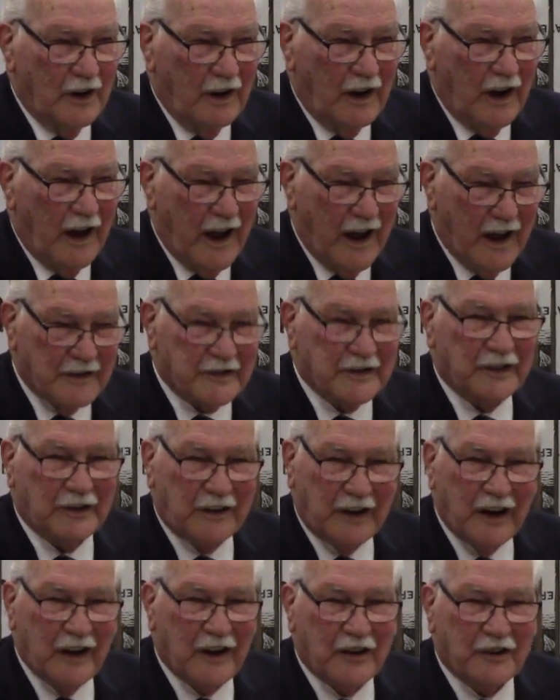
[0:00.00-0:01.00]
has its
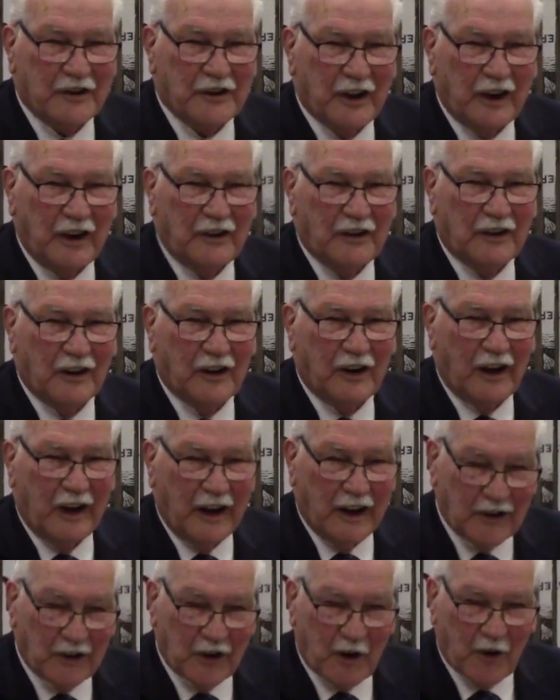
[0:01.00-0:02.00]
tendency to
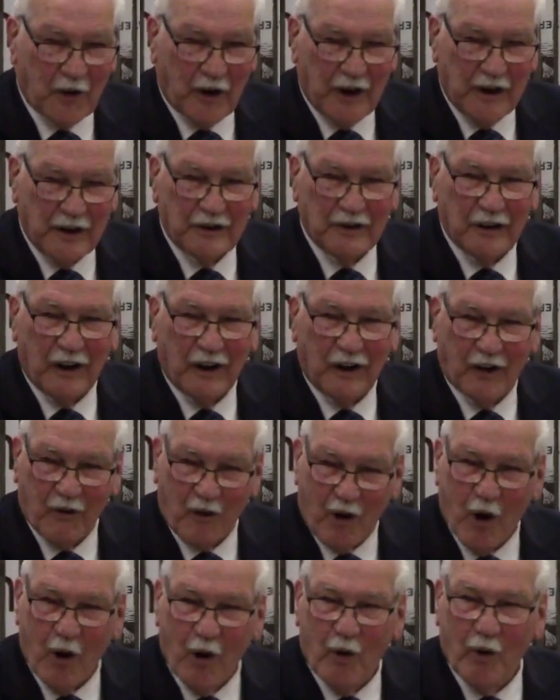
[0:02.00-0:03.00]
increase and
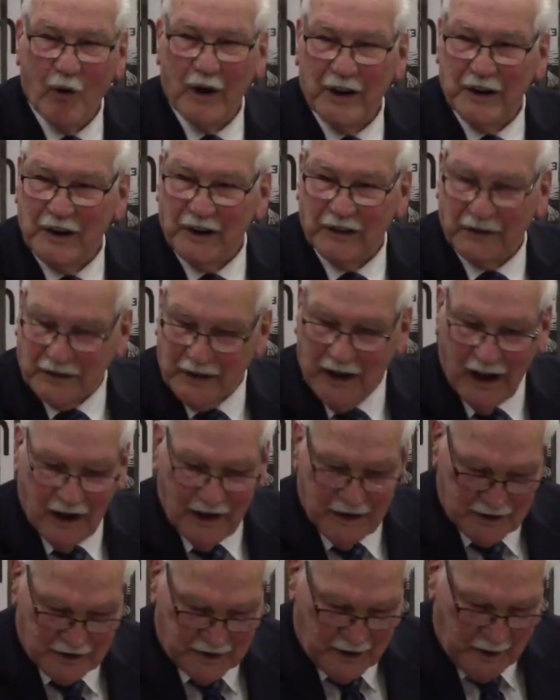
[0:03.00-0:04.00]
grow. It just
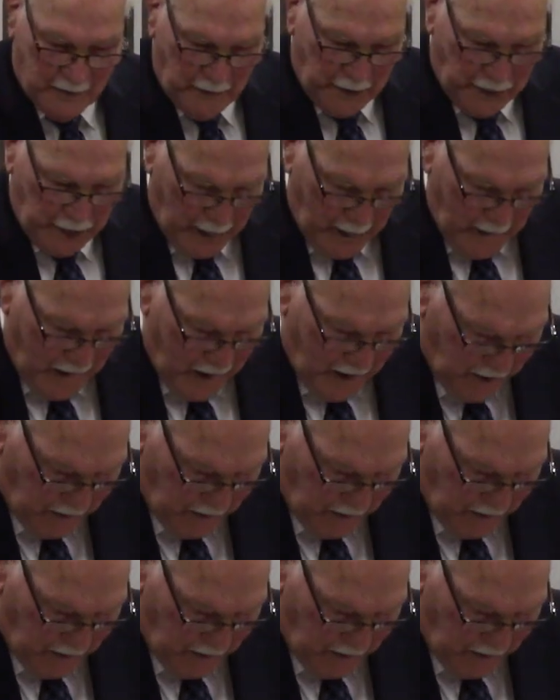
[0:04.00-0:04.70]
does. Uh,